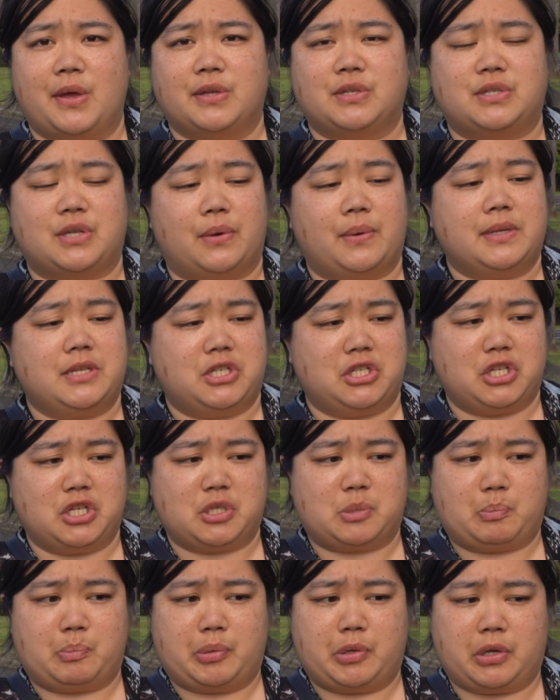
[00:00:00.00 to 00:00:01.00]
So it's
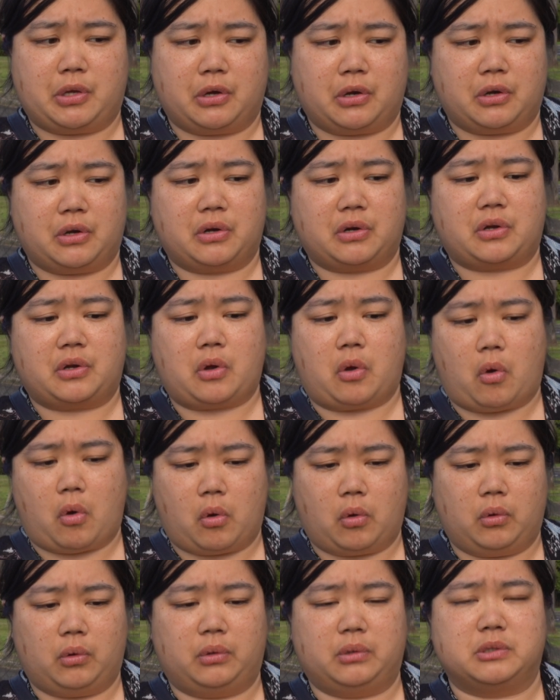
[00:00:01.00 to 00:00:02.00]
just pure
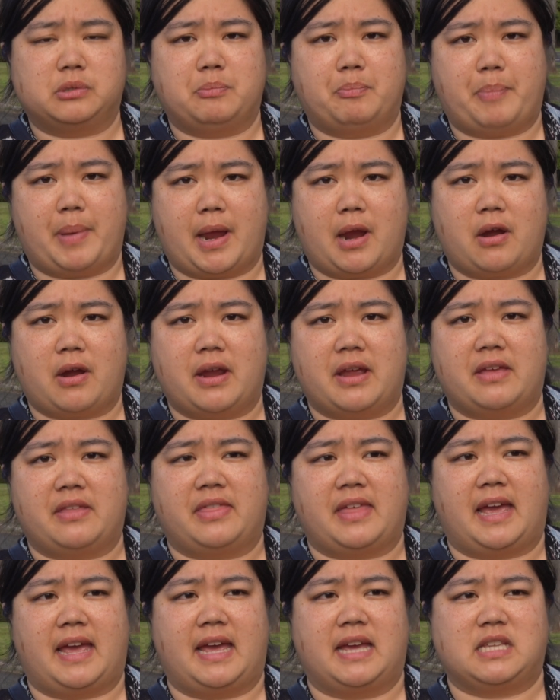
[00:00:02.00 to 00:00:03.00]
cold berry
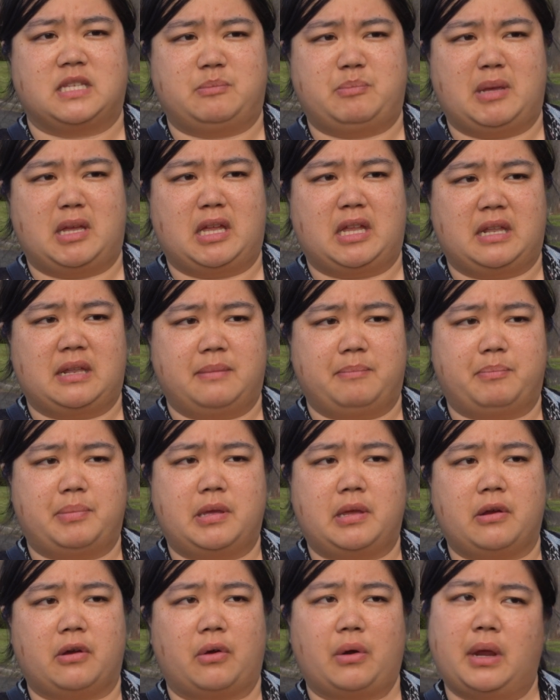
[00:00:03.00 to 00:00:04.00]
that has been
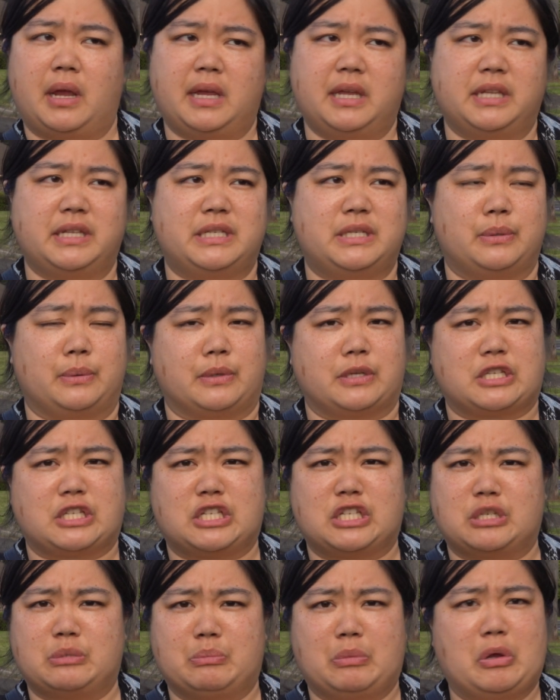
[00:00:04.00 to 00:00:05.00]
pureed to a
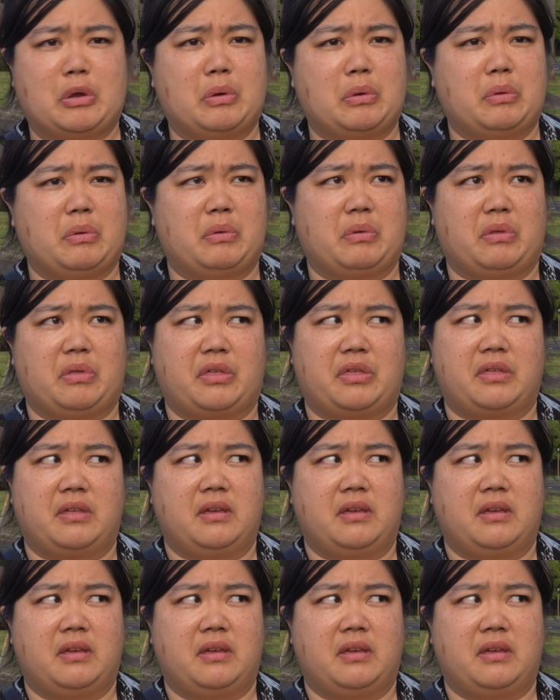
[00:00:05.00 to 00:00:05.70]
smooth